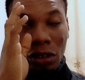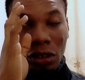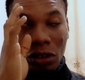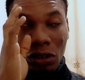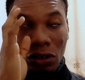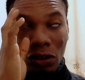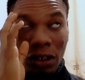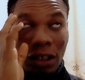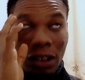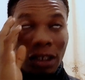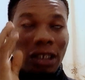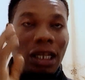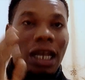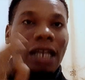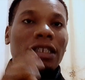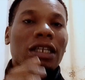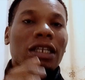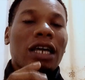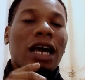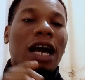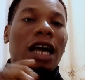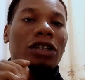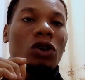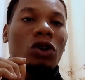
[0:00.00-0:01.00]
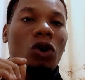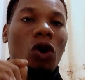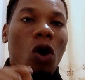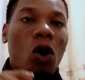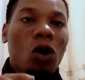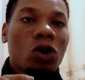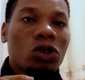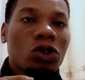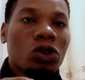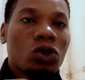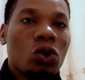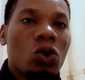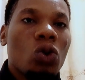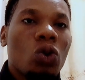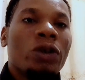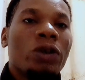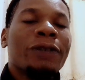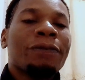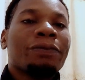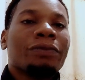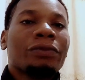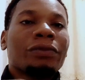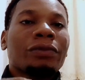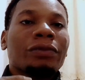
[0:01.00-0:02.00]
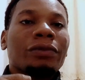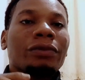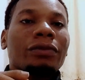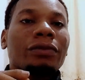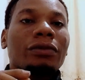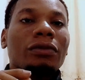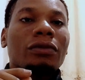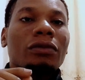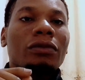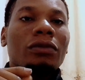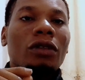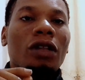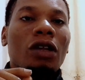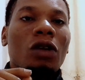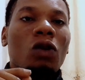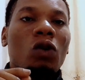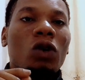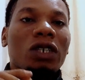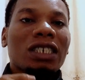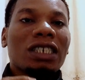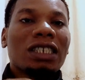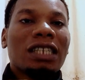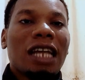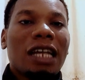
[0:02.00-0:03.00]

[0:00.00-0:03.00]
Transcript: You understand? And also watching